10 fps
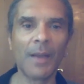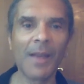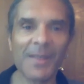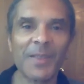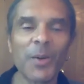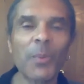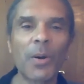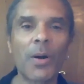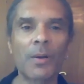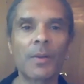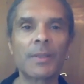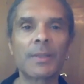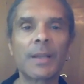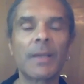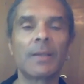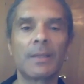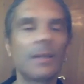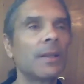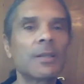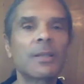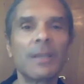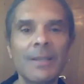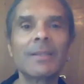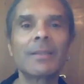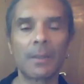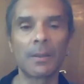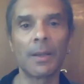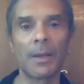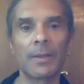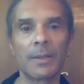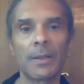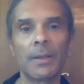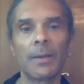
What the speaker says: And they're part of this legacy. This is the legacy.